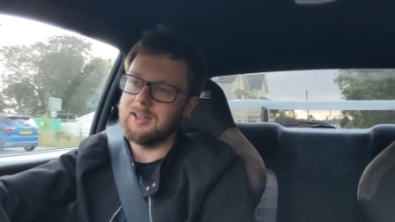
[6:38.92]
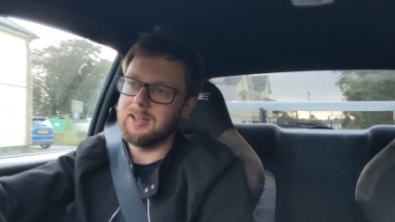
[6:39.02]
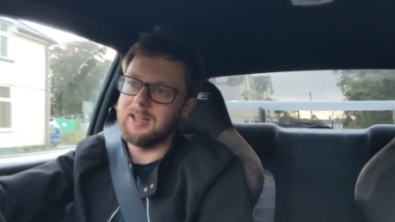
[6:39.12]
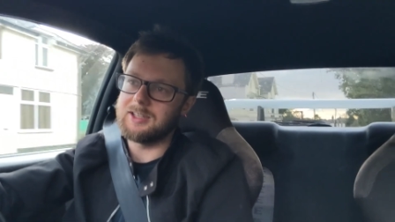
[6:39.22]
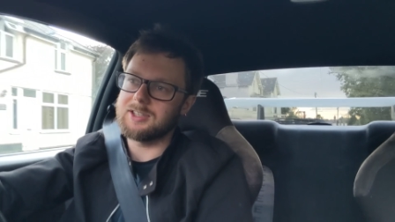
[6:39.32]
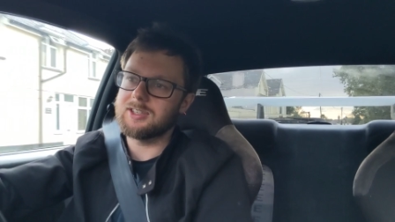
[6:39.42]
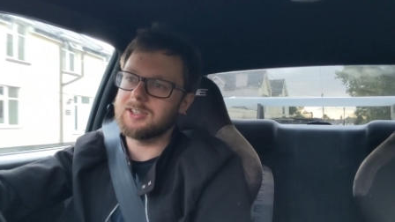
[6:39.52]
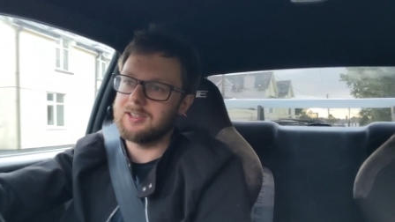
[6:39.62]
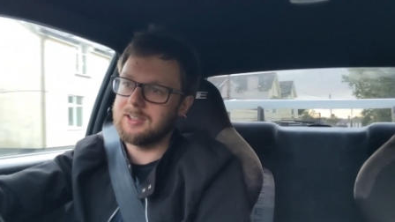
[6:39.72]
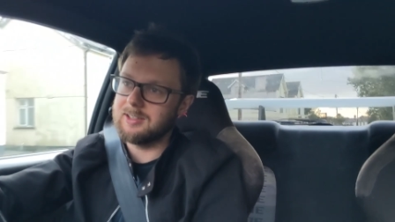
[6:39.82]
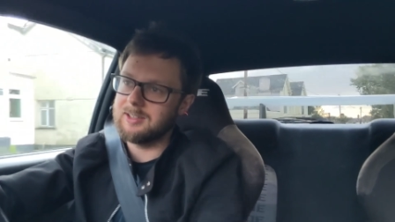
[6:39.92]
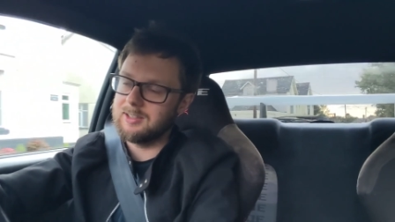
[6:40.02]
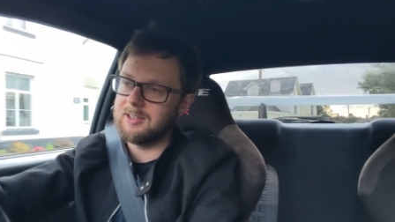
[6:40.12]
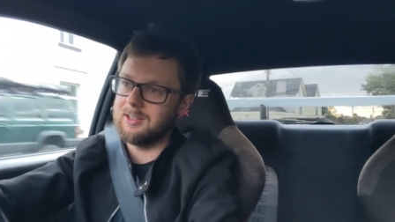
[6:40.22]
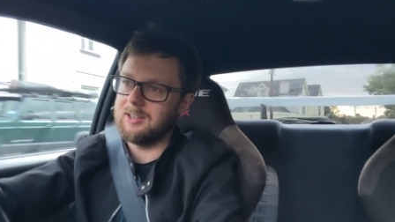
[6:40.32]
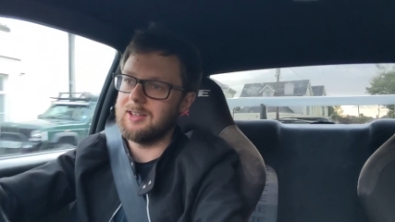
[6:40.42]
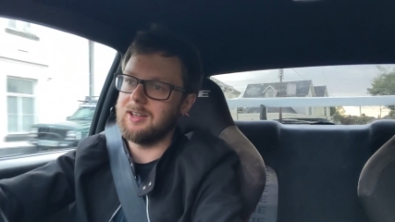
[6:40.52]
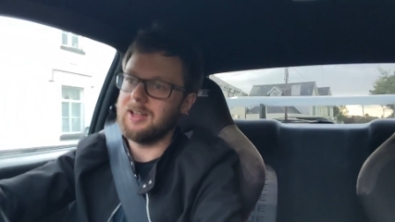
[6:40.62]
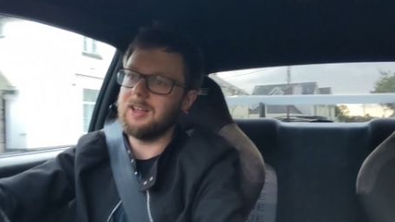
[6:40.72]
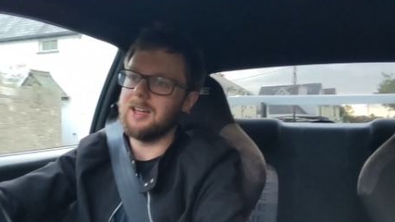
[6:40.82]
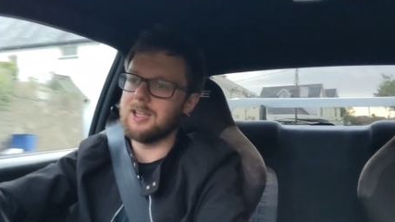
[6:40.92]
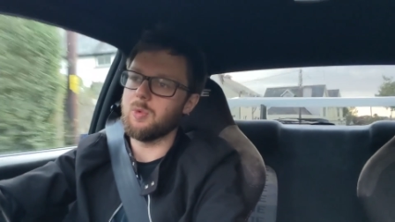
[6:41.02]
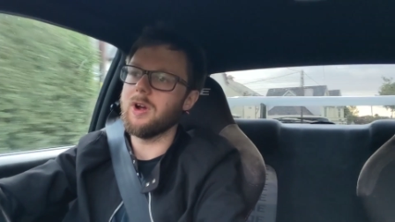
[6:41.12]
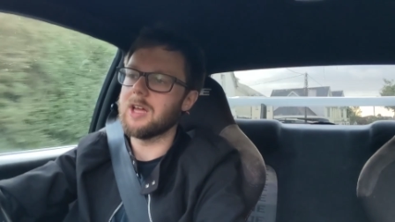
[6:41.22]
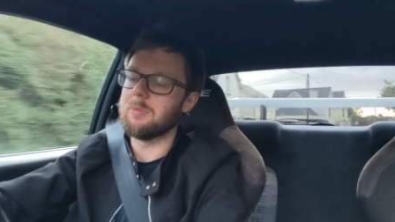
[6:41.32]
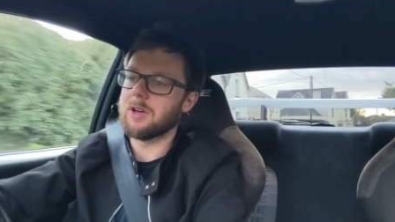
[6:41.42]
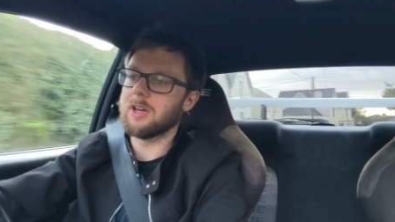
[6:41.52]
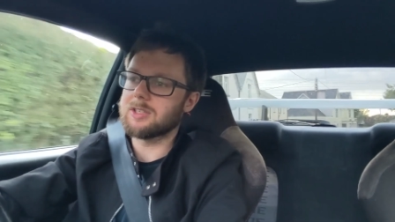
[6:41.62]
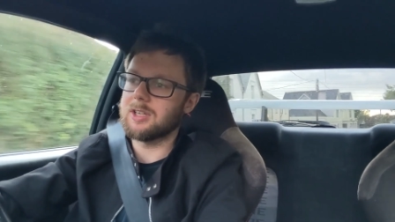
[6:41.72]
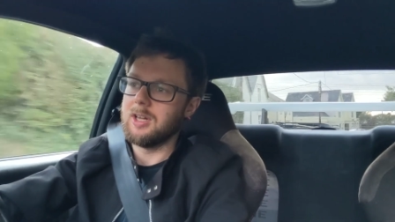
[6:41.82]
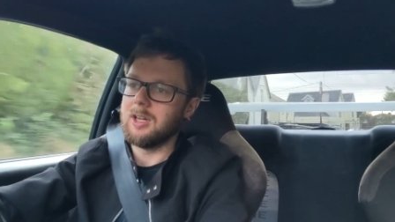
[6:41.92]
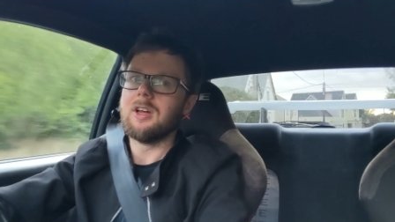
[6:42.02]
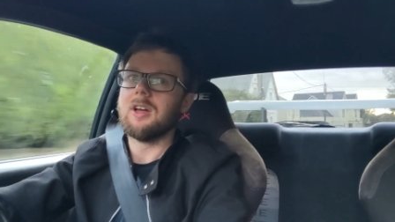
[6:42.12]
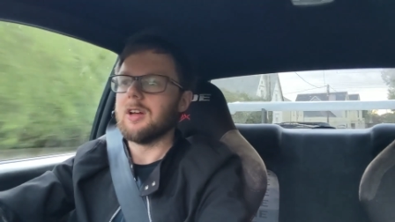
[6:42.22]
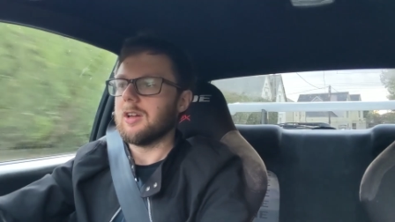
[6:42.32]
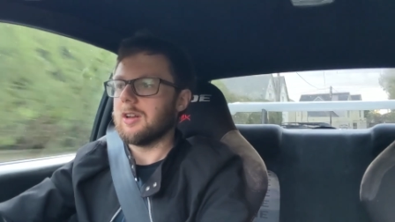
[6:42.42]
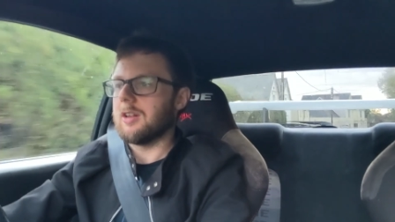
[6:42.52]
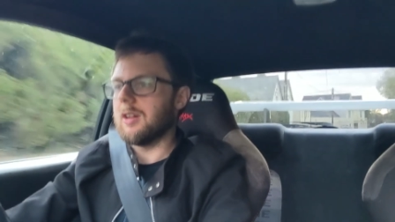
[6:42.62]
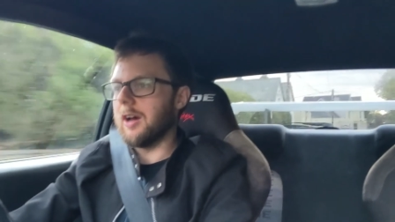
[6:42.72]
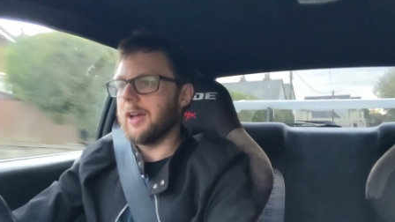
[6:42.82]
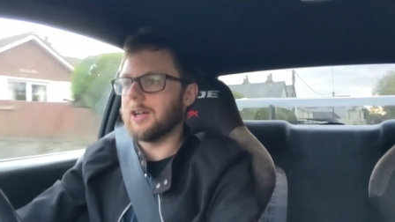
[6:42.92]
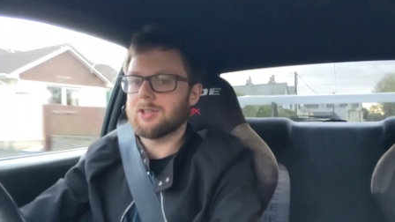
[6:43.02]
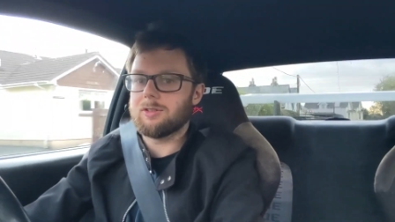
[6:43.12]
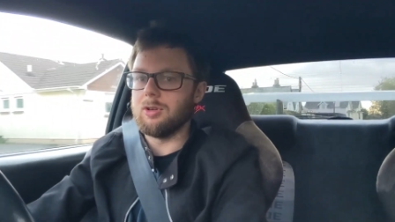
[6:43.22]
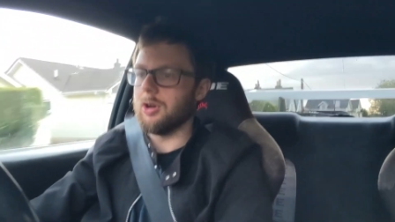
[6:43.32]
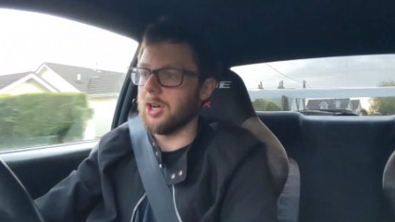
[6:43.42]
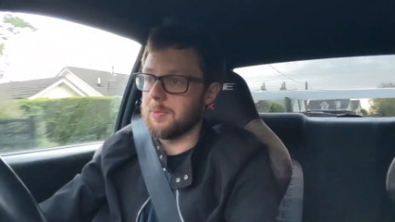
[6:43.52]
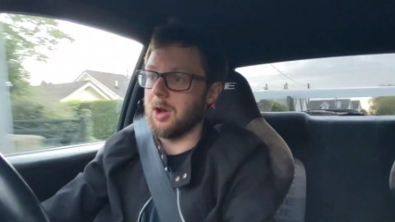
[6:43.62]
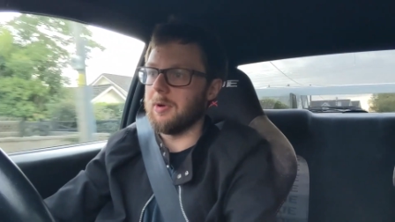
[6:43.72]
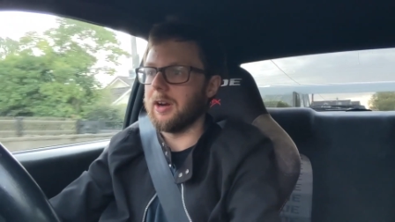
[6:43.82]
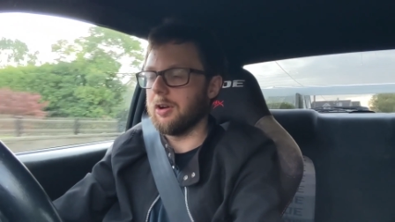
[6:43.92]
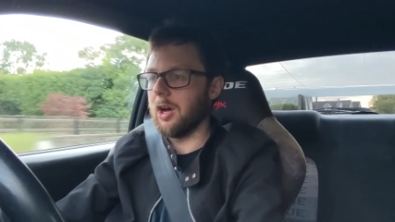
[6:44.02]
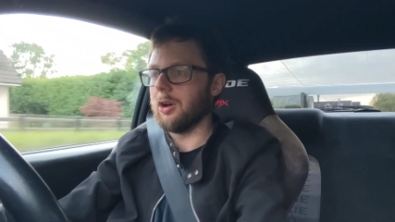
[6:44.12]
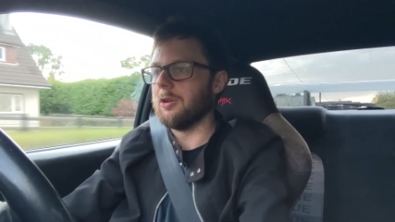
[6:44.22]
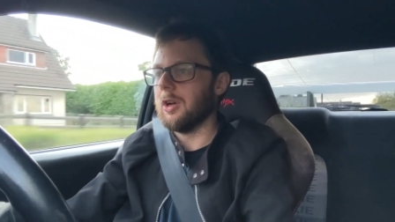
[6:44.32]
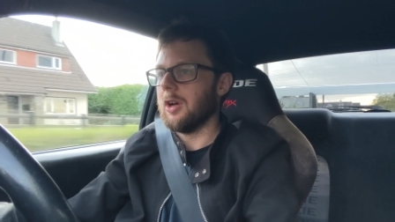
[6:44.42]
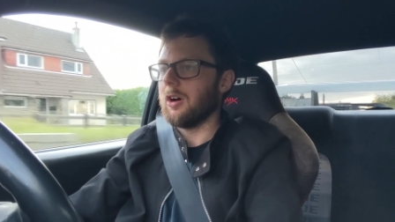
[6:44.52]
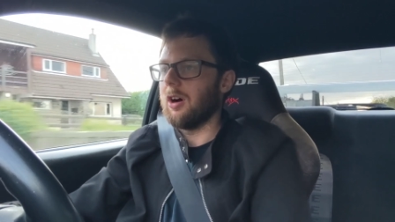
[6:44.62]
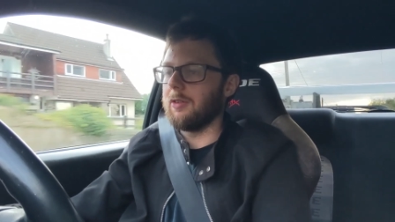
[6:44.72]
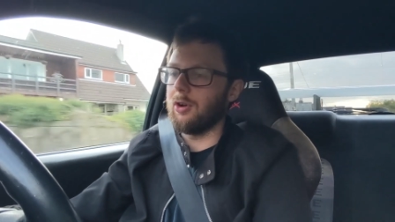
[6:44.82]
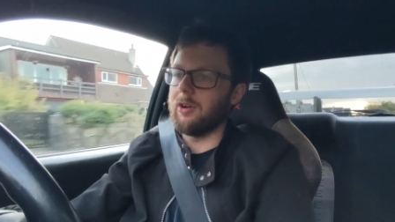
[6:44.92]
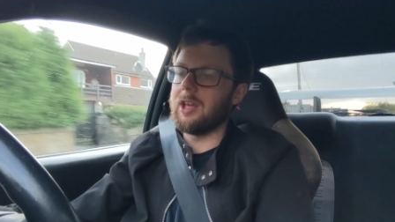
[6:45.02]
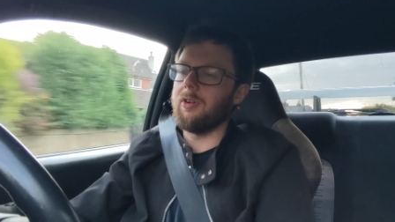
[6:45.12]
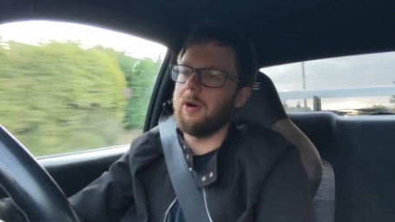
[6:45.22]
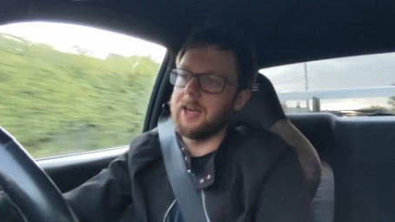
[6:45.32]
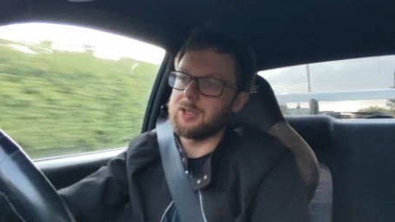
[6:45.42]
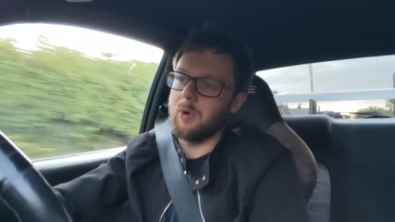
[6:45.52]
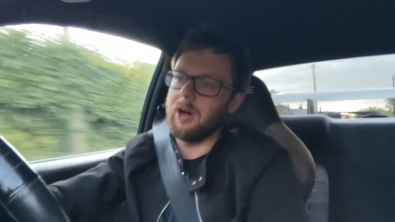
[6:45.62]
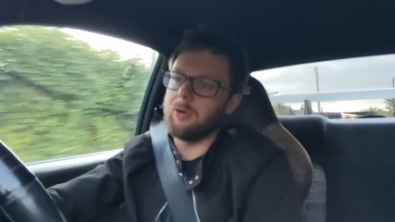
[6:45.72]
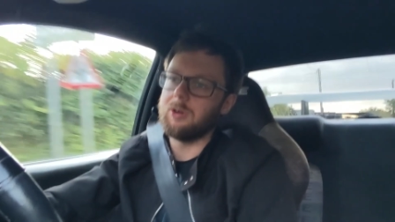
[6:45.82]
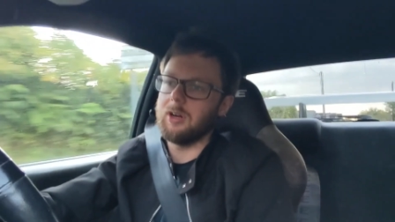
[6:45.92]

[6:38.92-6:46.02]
It's weird because, like, as you guys may or may not know, I've got an Evo 8 as well.